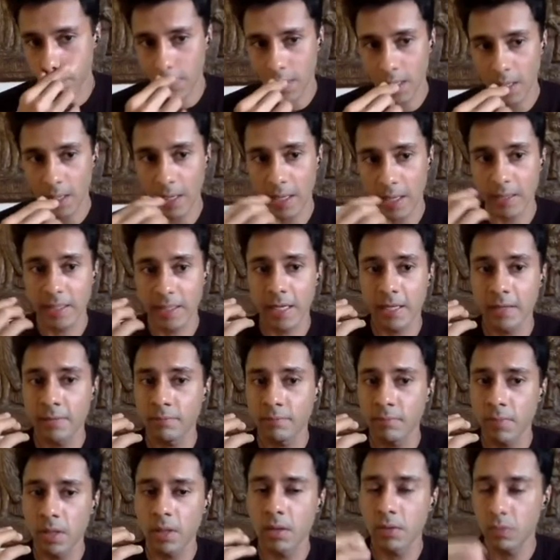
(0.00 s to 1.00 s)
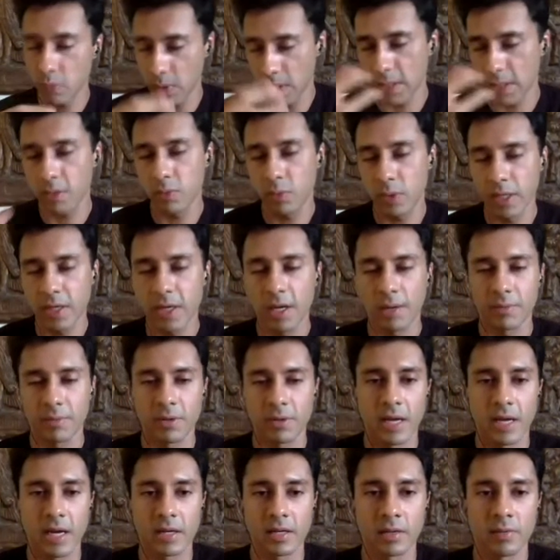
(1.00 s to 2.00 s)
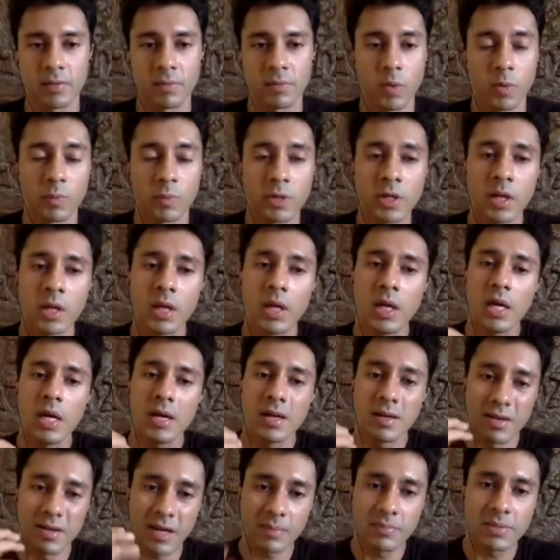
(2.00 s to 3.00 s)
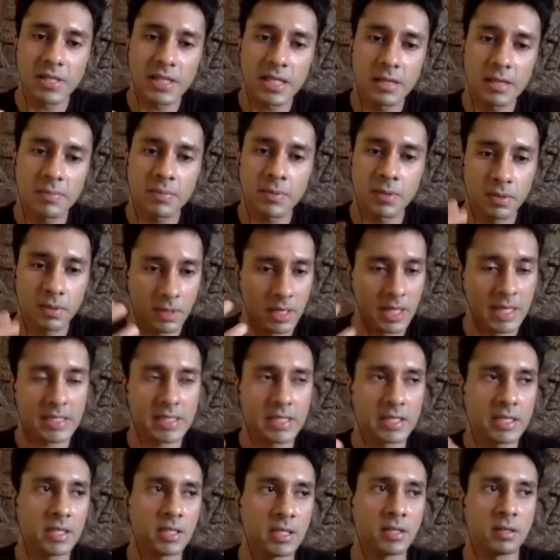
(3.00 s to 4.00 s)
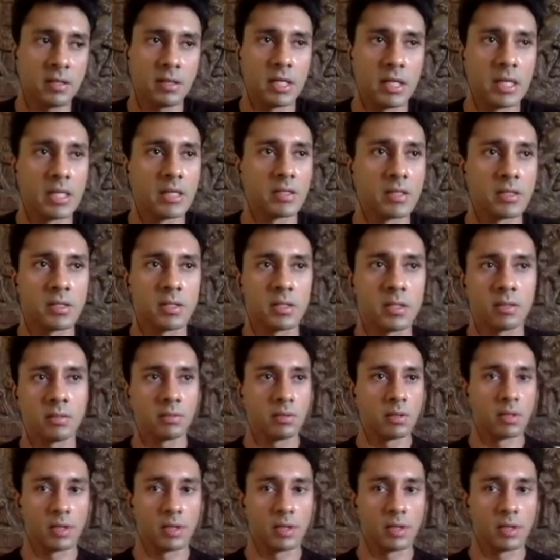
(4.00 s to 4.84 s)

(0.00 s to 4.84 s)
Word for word: And then we'll, we'll come to that in a moment. REM sleep, lastly, is the